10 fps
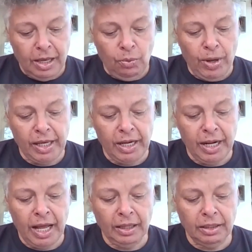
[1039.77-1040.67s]
We
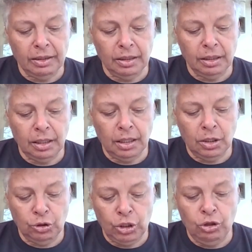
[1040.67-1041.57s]
cannot
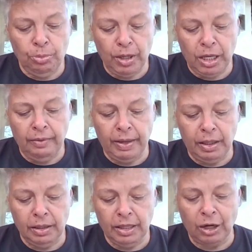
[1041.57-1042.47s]
continue
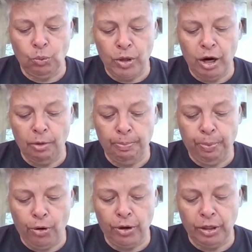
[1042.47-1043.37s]
believing that we are
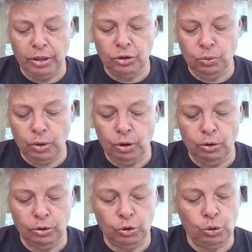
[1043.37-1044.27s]
born in this
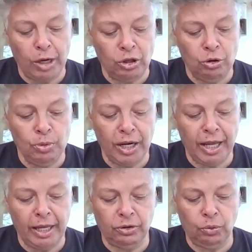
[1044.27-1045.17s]
world to
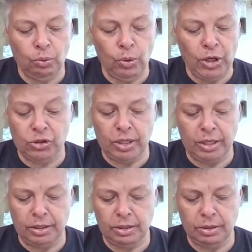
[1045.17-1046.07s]
accumulate
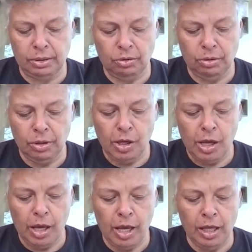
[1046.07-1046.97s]
richness,
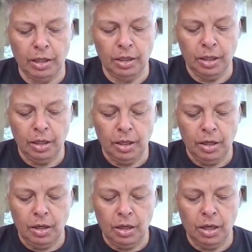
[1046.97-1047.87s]
and
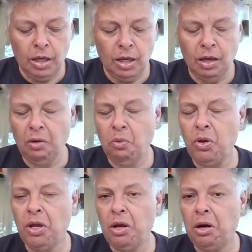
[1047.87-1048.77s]

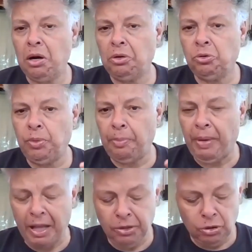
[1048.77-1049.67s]
we are to be
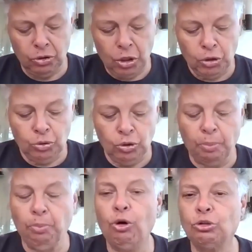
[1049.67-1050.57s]
abandoned to the
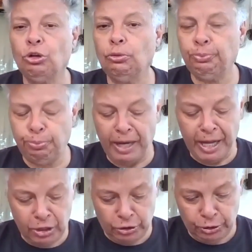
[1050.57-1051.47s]
mortal
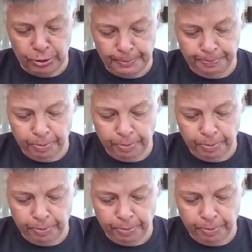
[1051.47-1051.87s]
pleasures.